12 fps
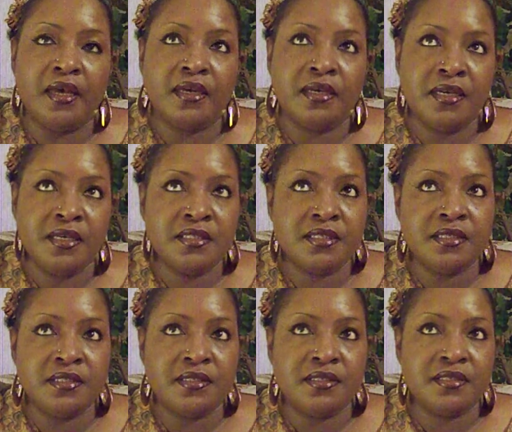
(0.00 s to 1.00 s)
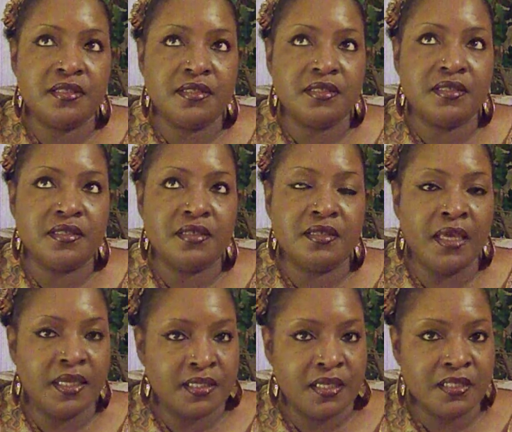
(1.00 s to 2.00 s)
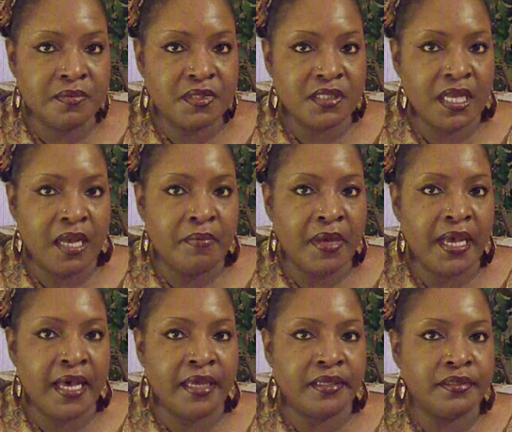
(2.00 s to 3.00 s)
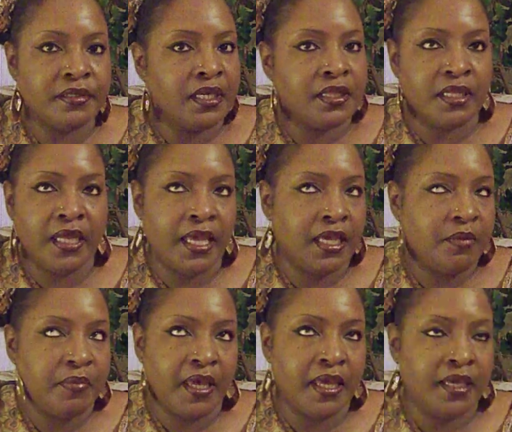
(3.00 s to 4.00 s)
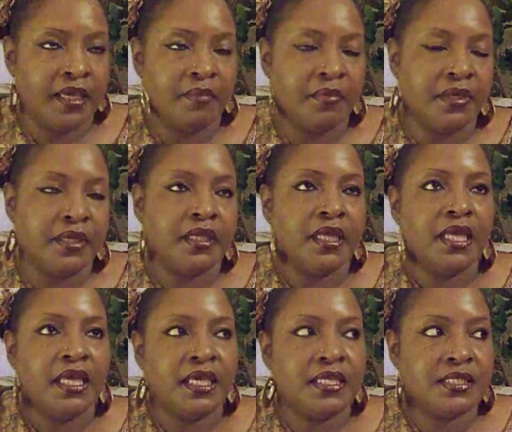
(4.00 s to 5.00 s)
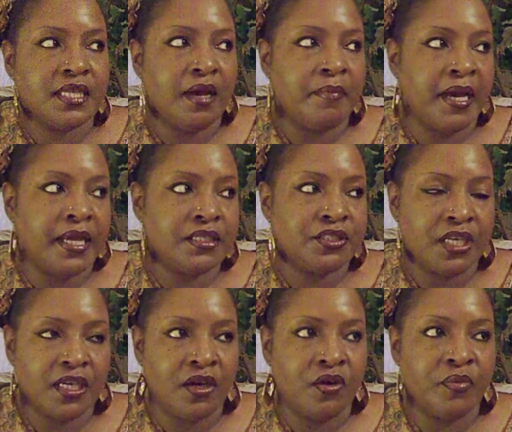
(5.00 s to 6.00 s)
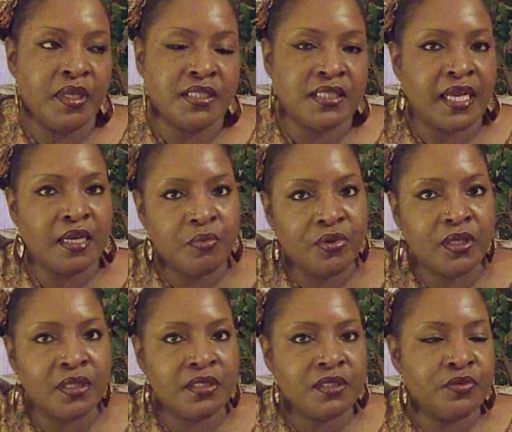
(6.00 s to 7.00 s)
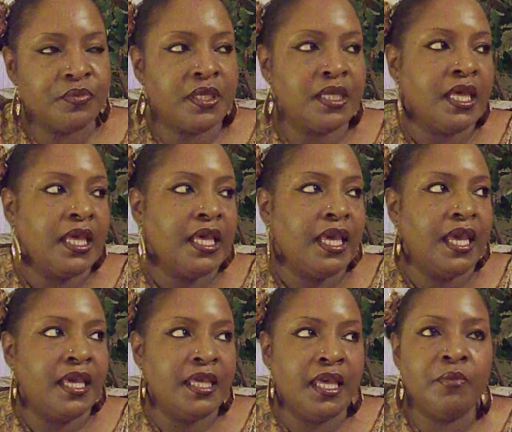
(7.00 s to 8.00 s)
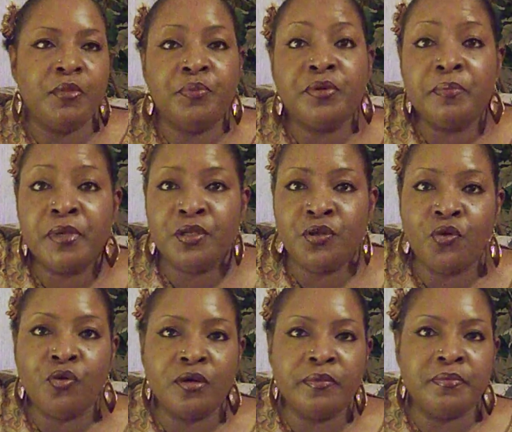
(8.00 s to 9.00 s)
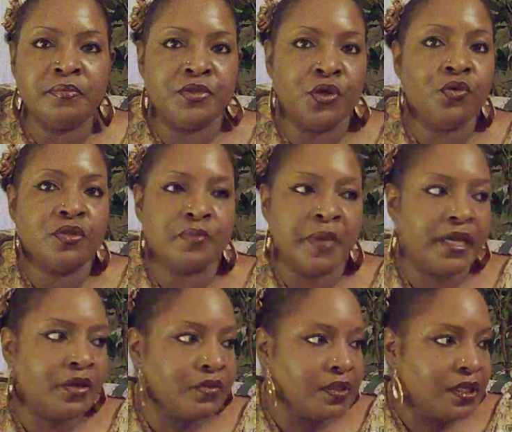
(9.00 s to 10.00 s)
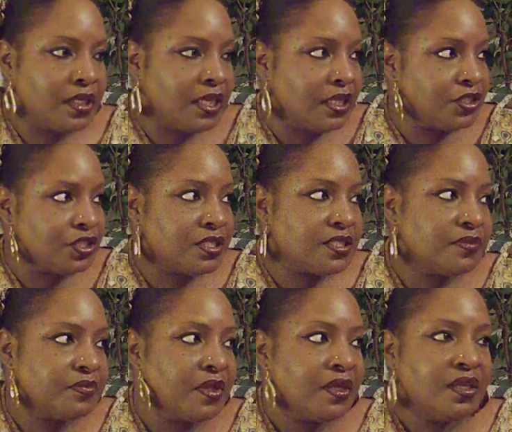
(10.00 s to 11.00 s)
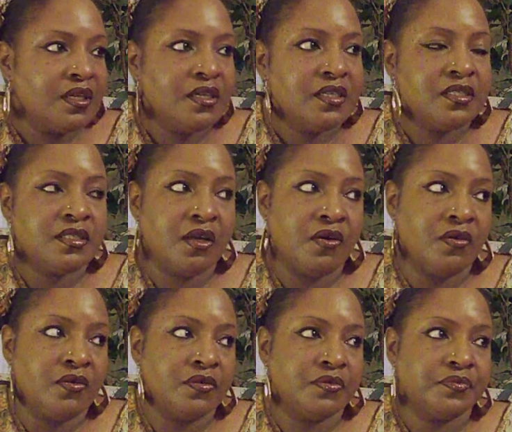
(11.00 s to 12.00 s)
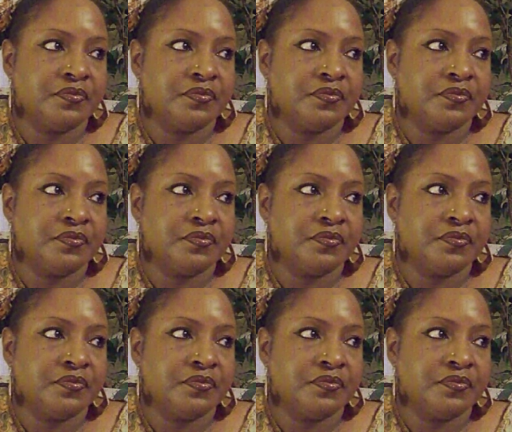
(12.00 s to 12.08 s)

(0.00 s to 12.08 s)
cousin's ex-husband stopped by. Nothing hanky panky, but he stopped by to check on me. He's like a brother to me, and he helped me put my doors back on hinges. So